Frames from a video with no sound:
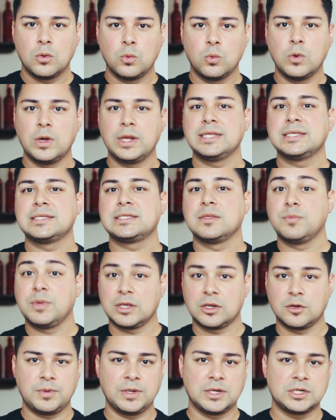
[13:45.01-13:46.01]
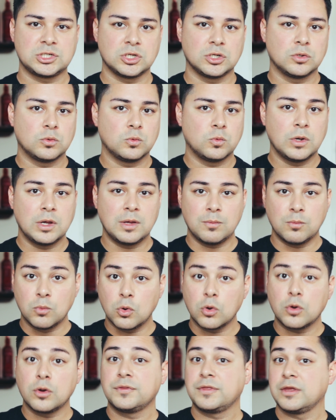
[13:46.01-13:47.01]
what is the bigger picture, what
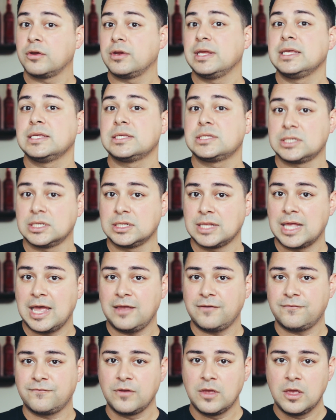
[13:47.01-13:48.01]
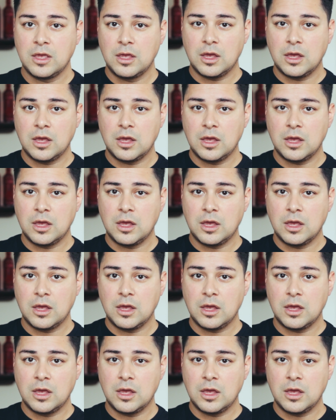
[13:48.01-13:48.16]
more there is to life,